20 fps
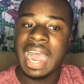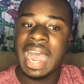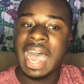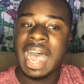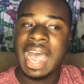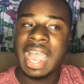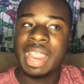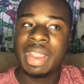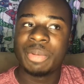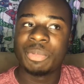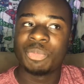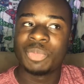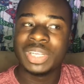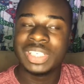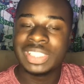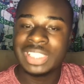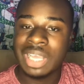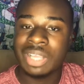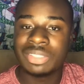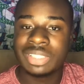I
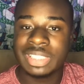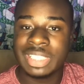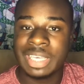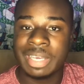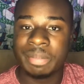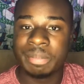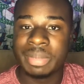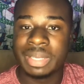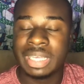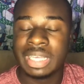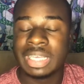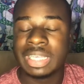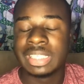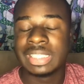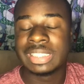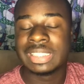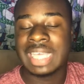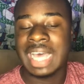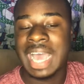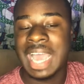reached out to him
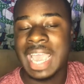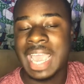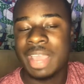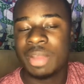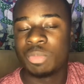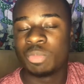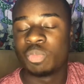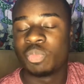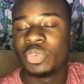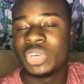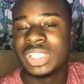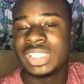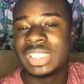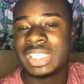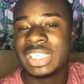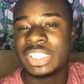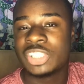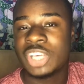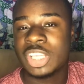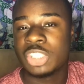because I had
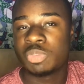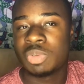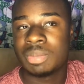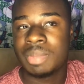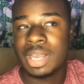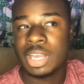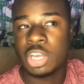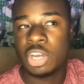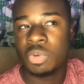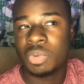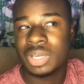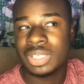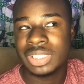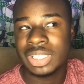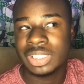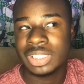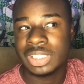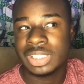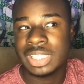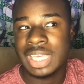recently talked to one of my coworkers
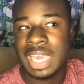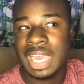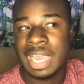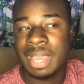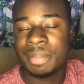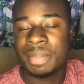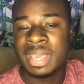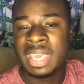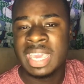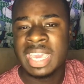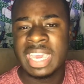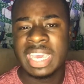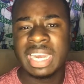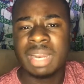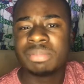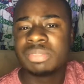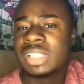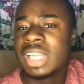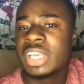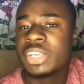at the time,
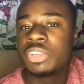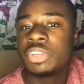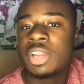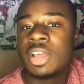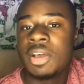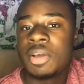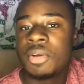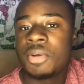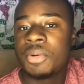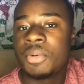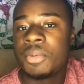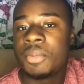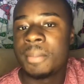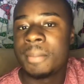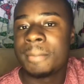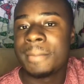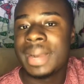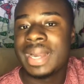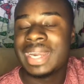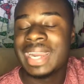and I'm just like,
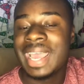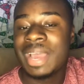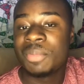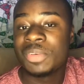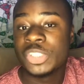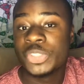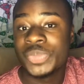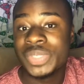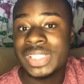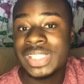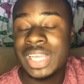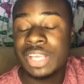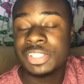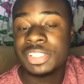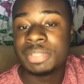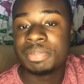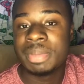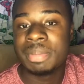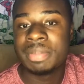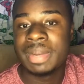my dad wants to reach
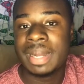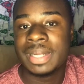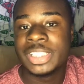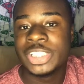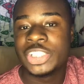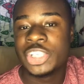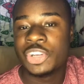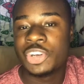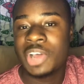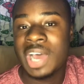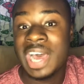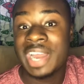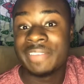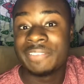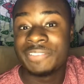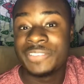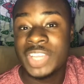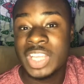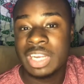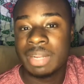out to me, but I just don't know how to
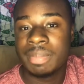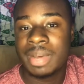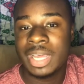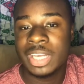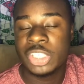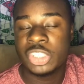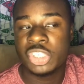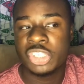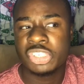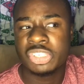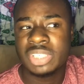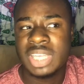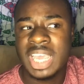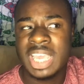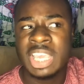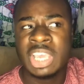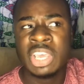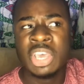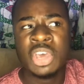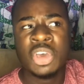feel about it. So she was
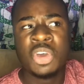like,